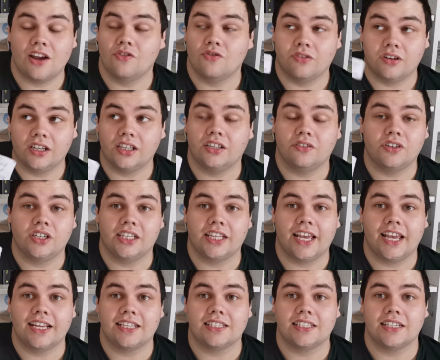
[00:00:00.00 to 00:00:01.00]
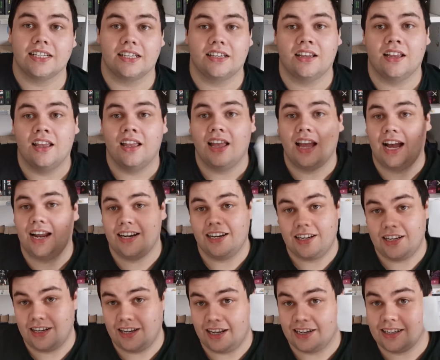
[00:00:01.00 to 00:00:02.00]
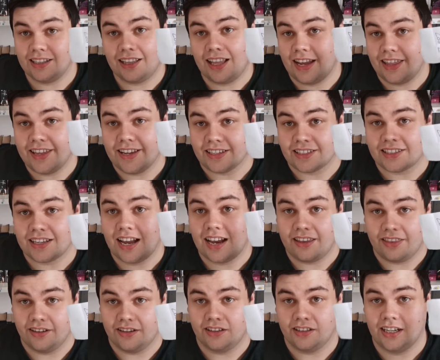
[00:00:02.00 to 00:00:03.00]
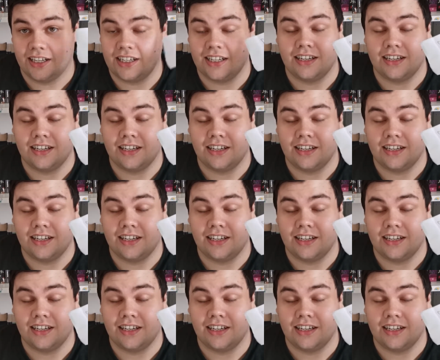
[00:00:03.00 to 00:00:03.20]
I really, really hated it. I didn't like this either.